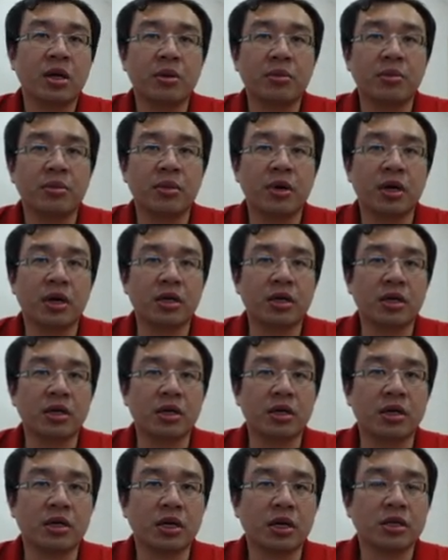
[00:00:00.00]
But in
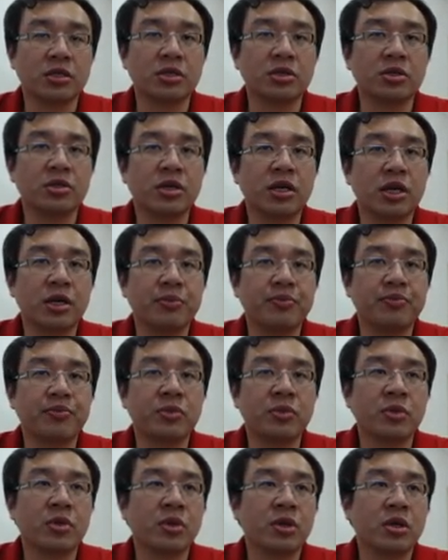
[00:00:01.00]
the actual game,
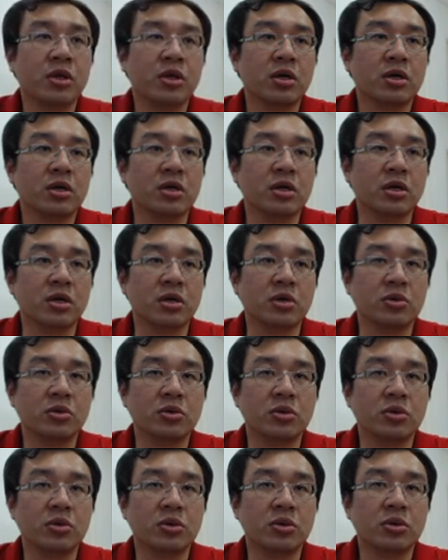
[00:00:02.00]
the rook
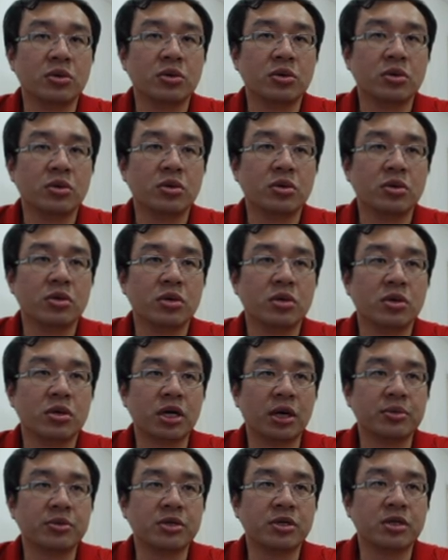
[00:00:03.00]

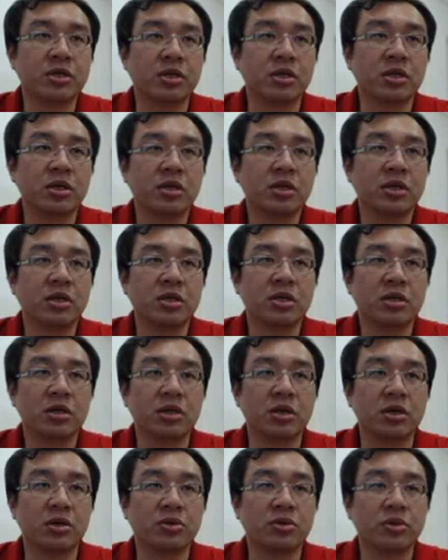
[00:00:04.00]
capture the
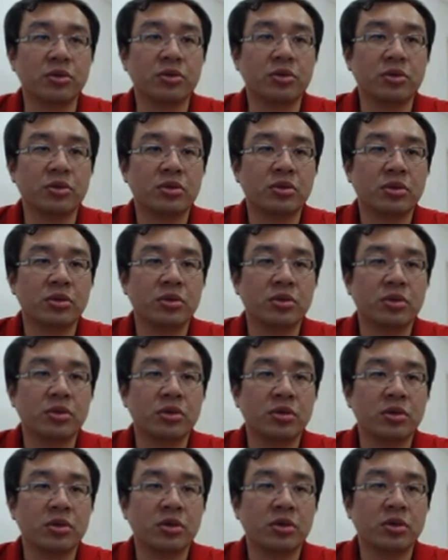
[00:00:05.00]
rook,
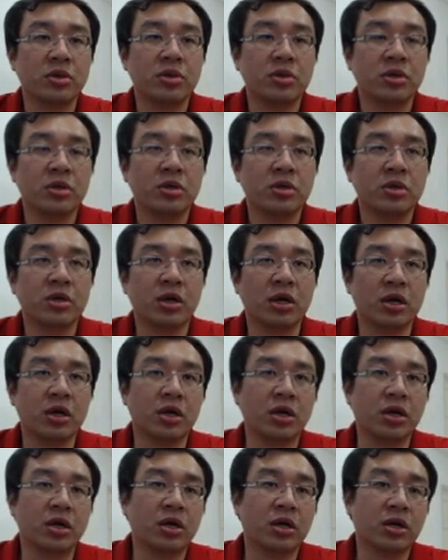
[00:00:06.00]

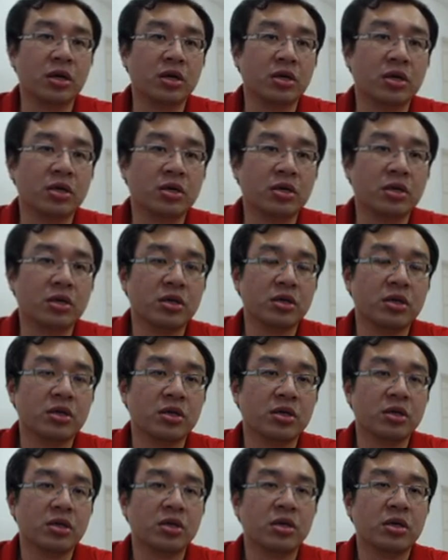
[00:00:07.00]
and here
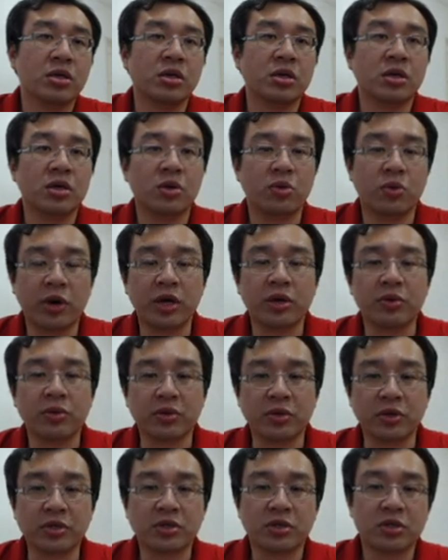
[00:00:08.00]
white
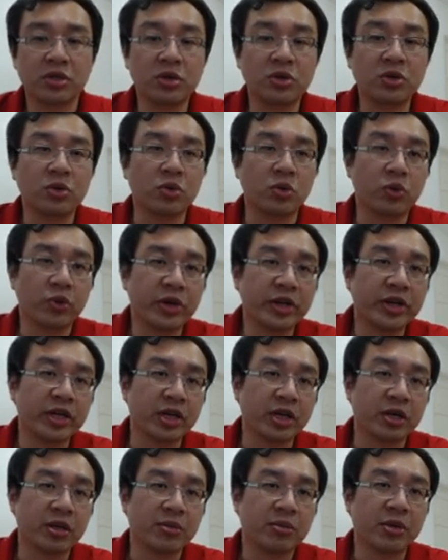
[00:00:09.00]
is still winning,
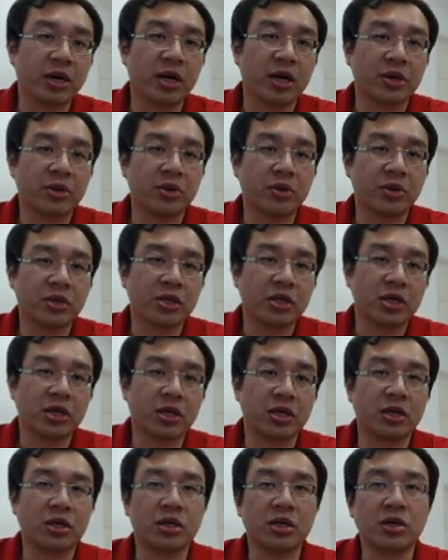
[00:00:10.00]
but it will take
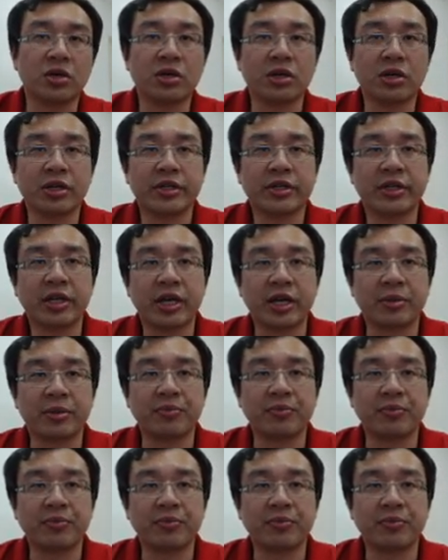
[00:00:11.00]
a longer time.